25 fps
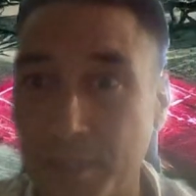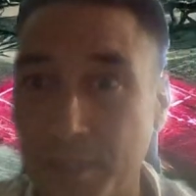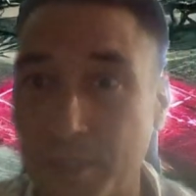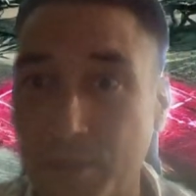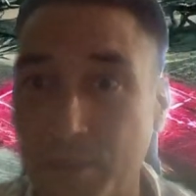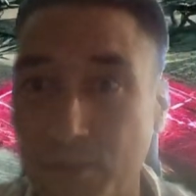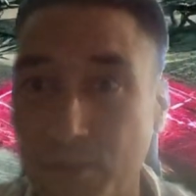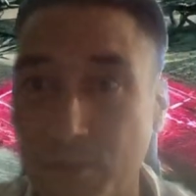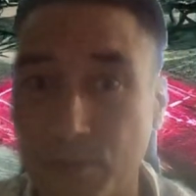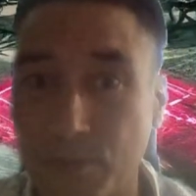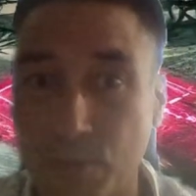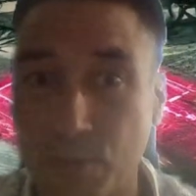
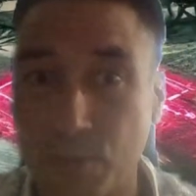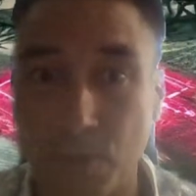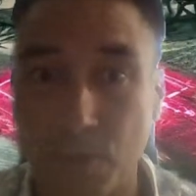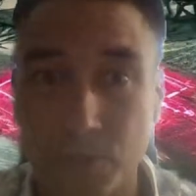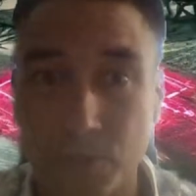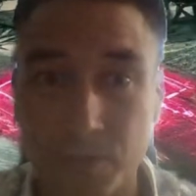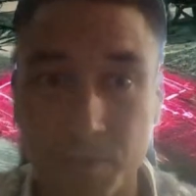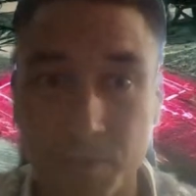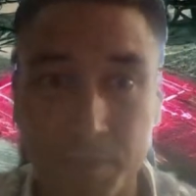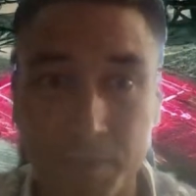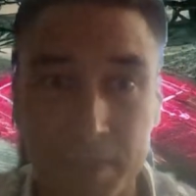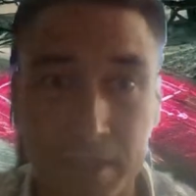There'll
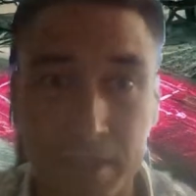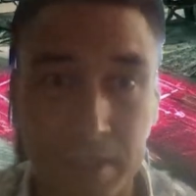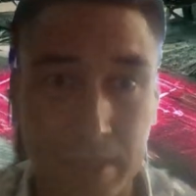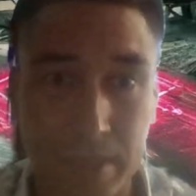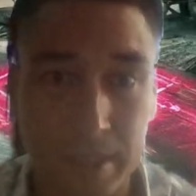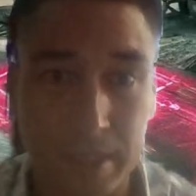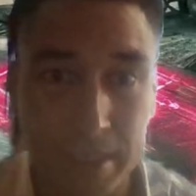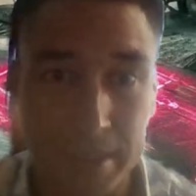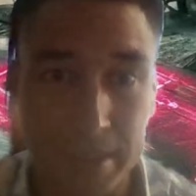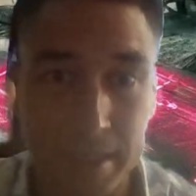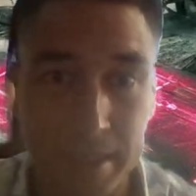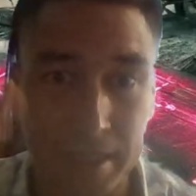also be a
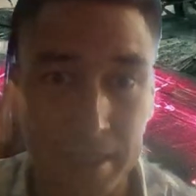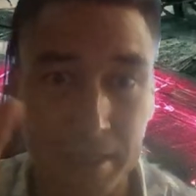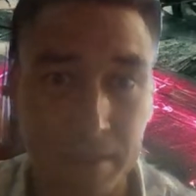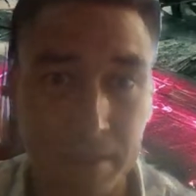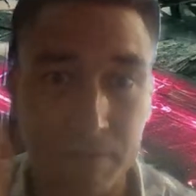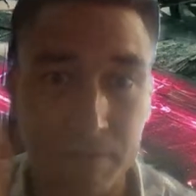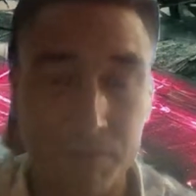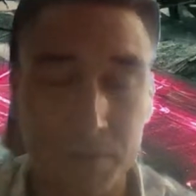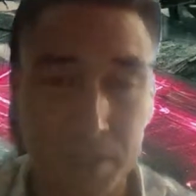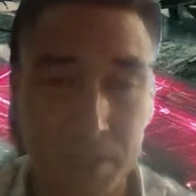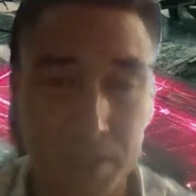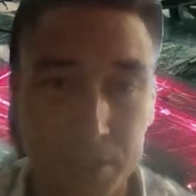link
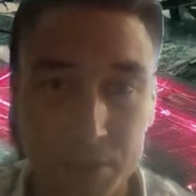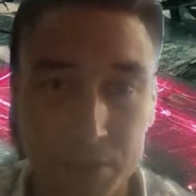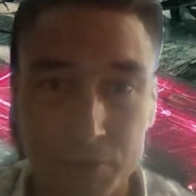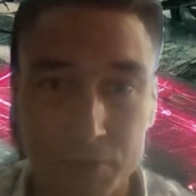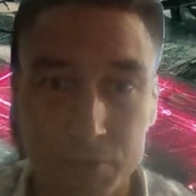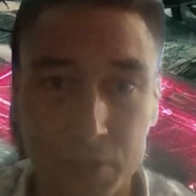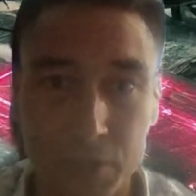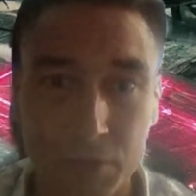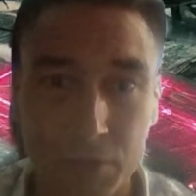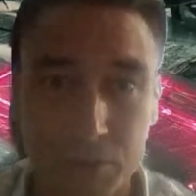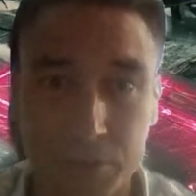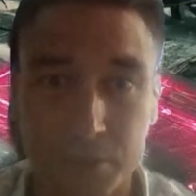in the
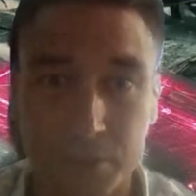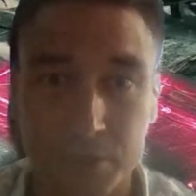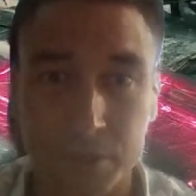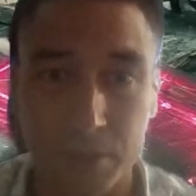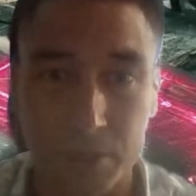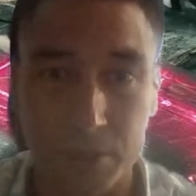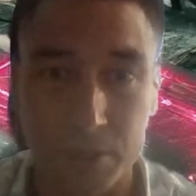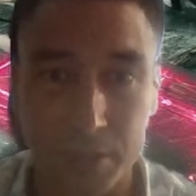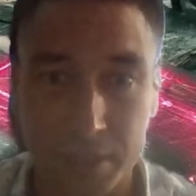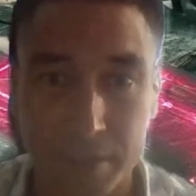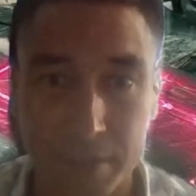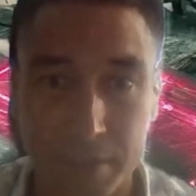video notes
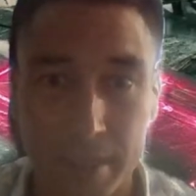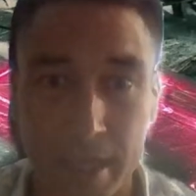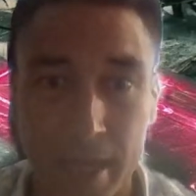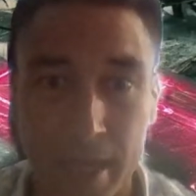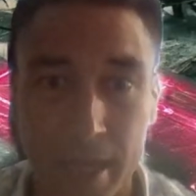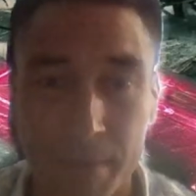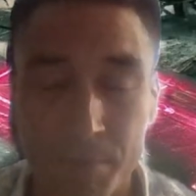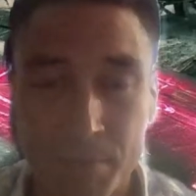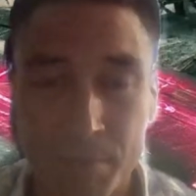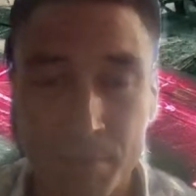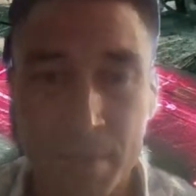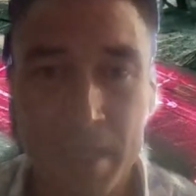to look at
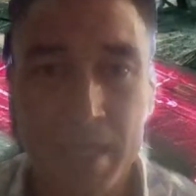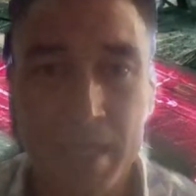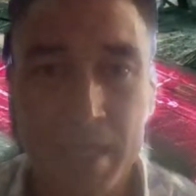that.